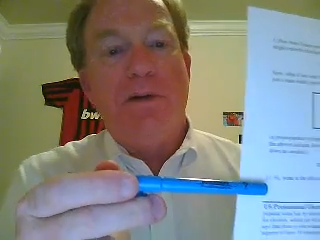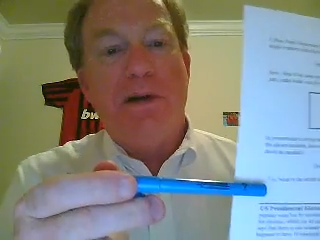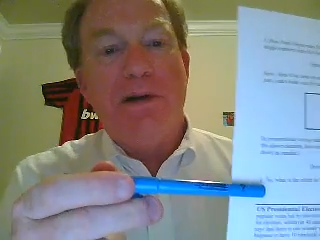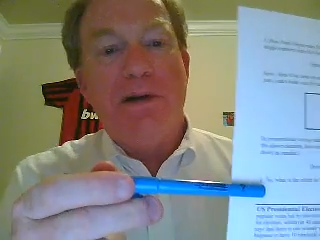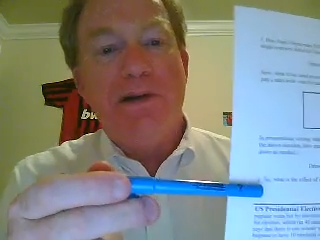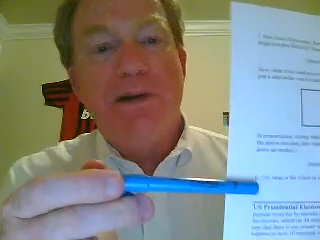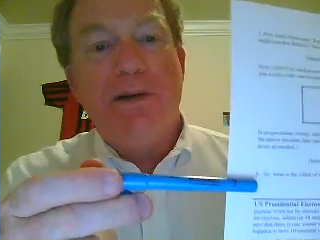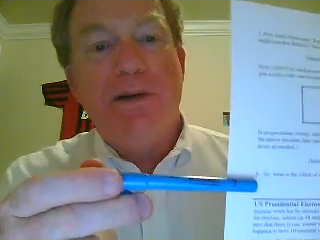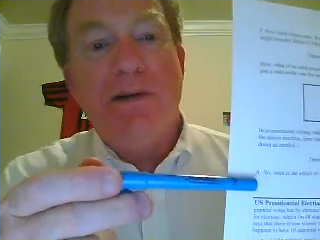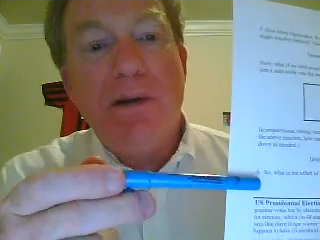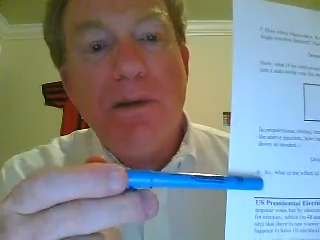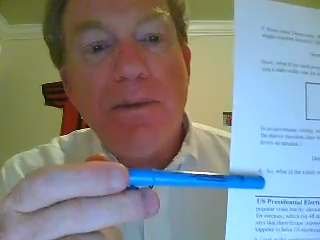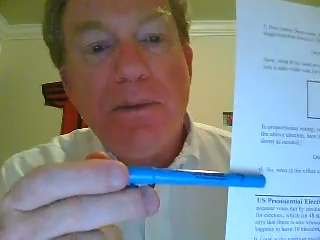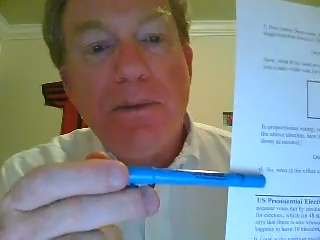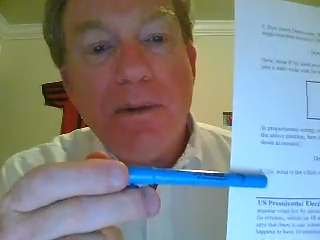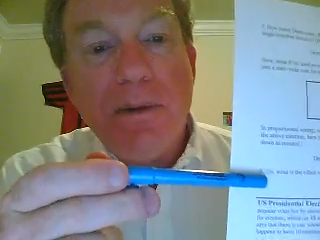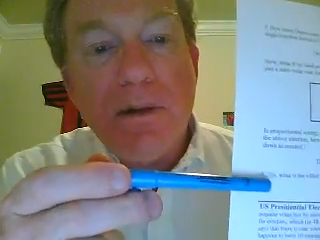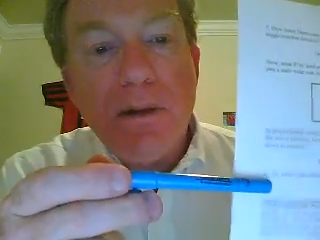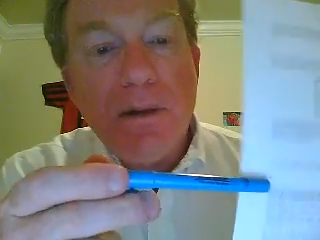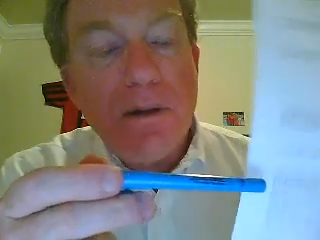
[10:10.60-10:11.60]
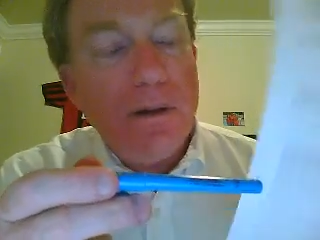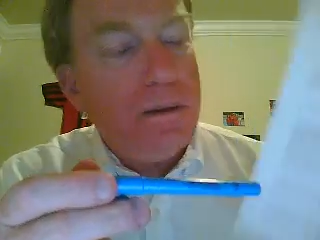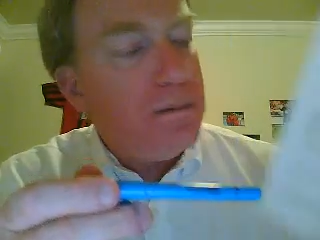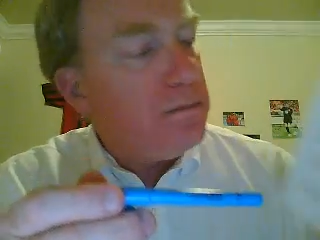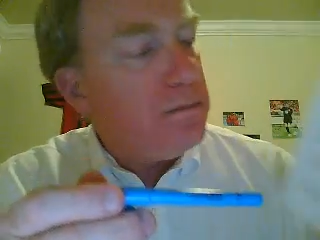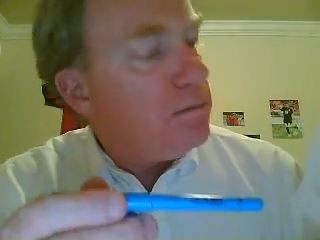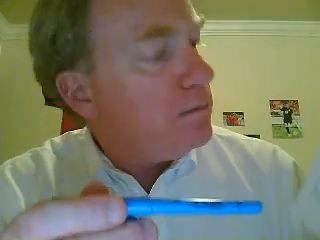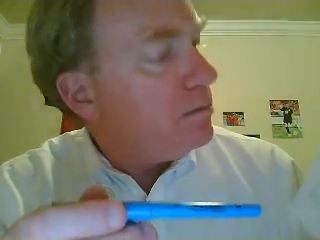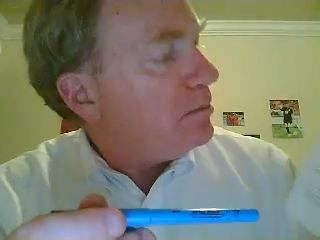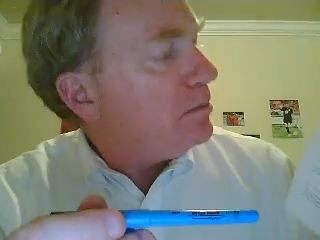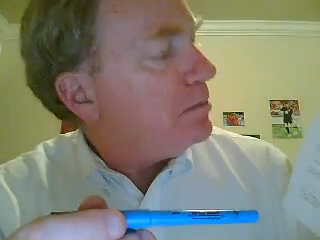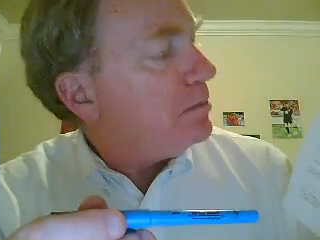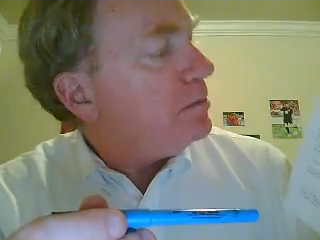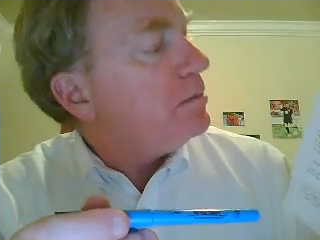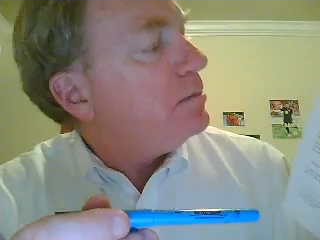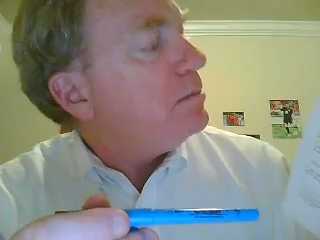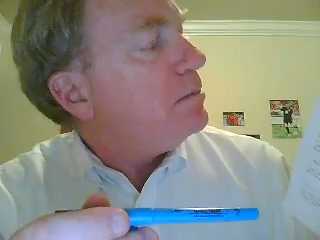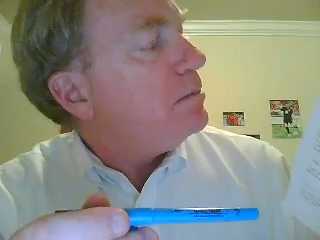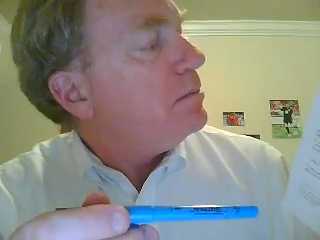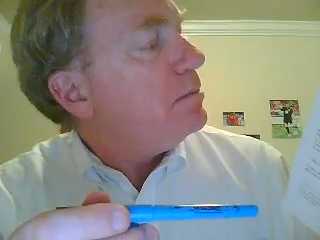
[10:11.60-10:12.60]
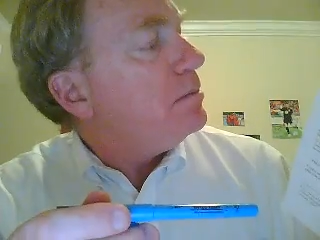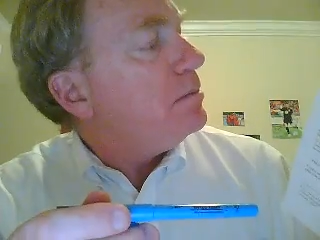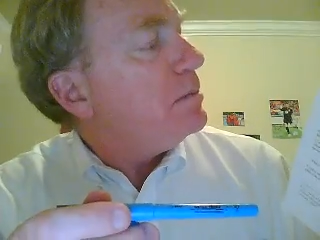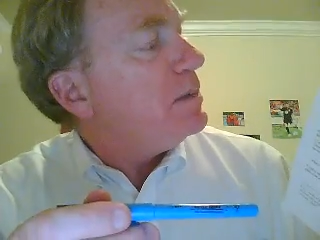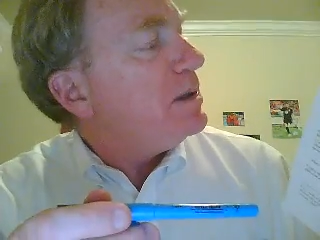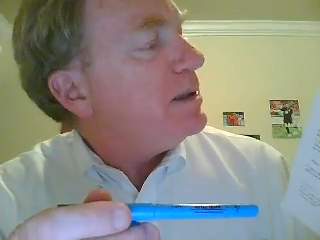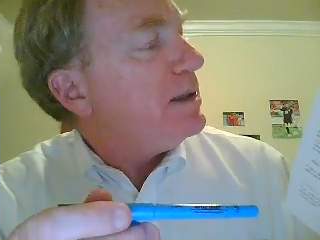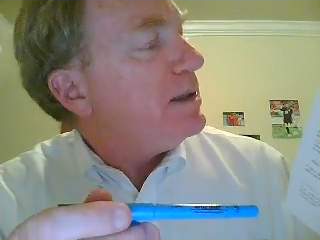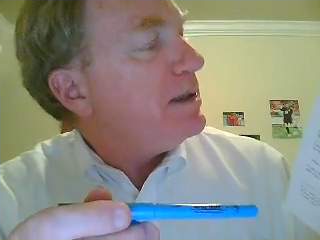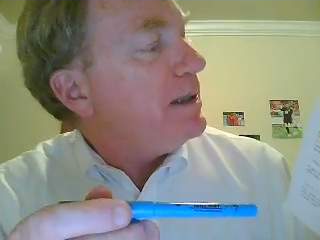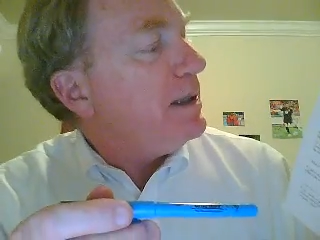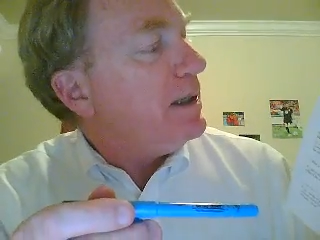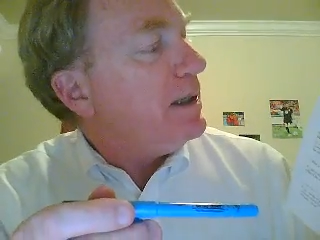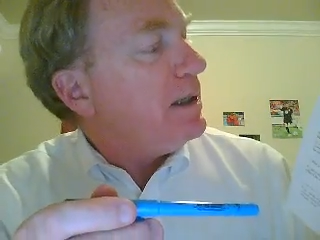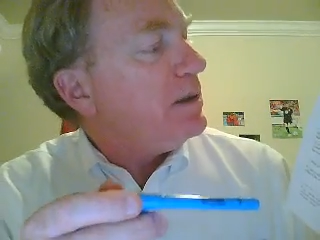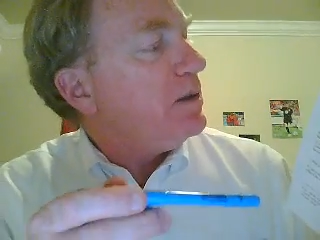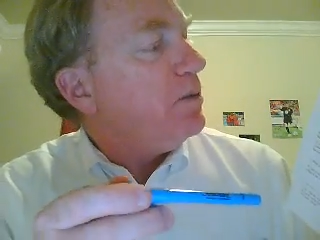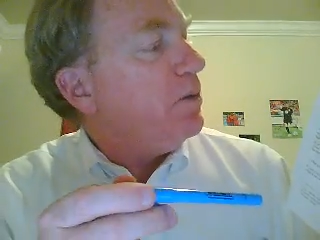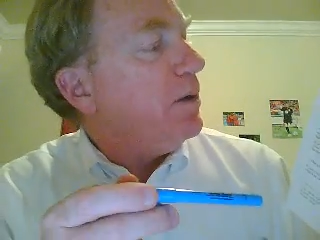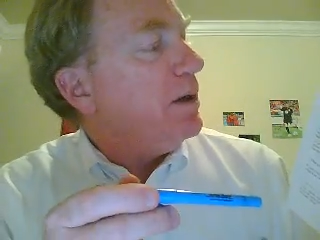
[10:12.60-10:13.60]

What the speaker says: Question number 6.